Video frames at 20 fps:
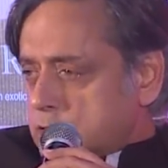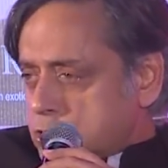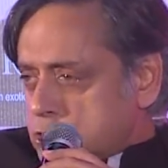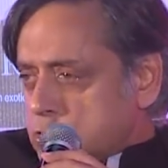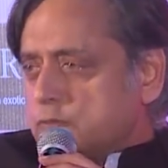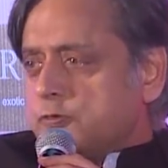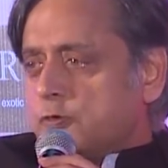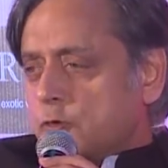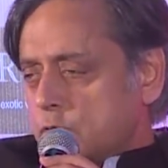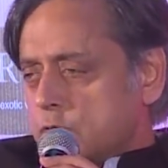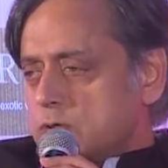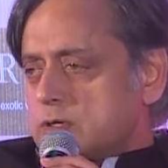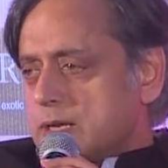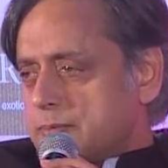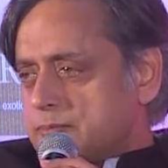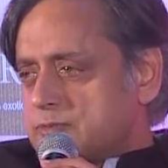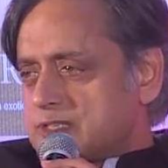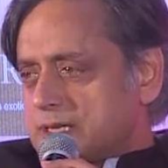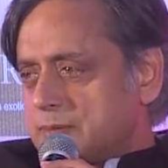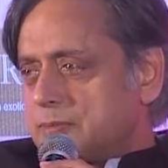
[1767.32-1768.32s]
Twofold.
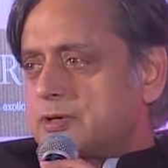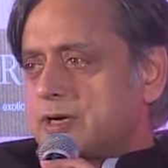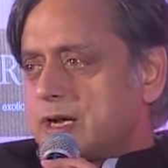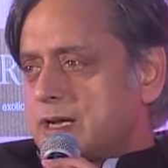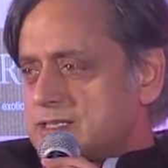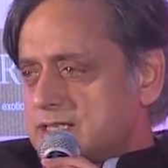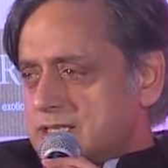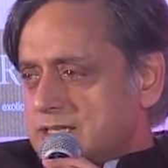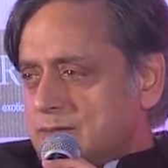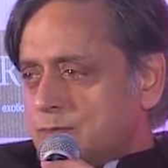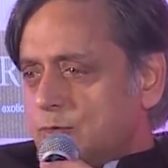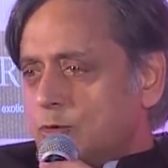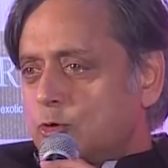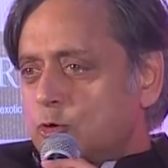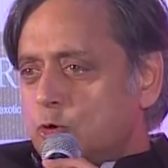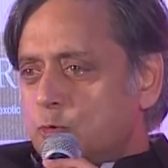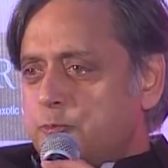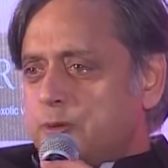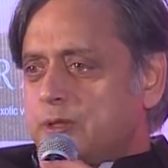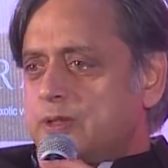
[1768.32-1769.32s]
I'm summarizing them or
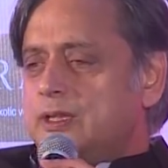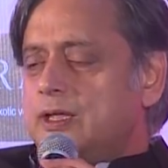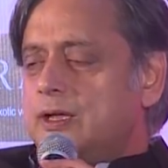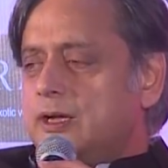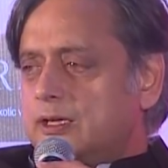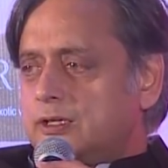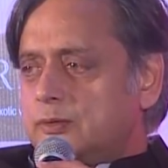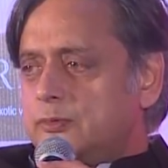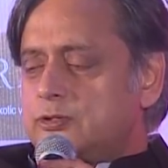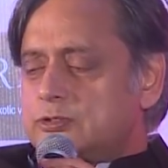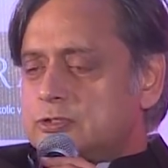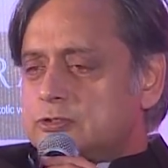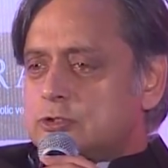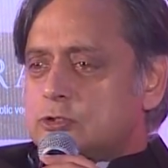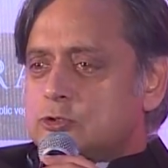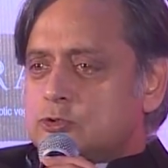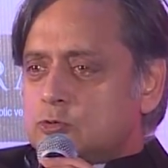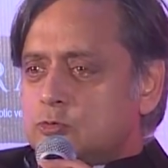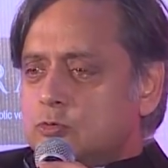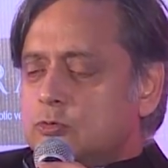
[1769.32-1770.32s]
grouping the arguments into
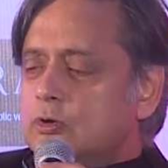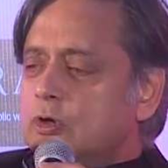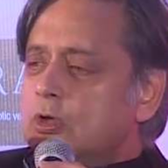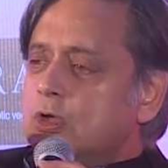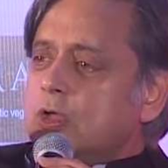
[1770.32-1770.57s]
two.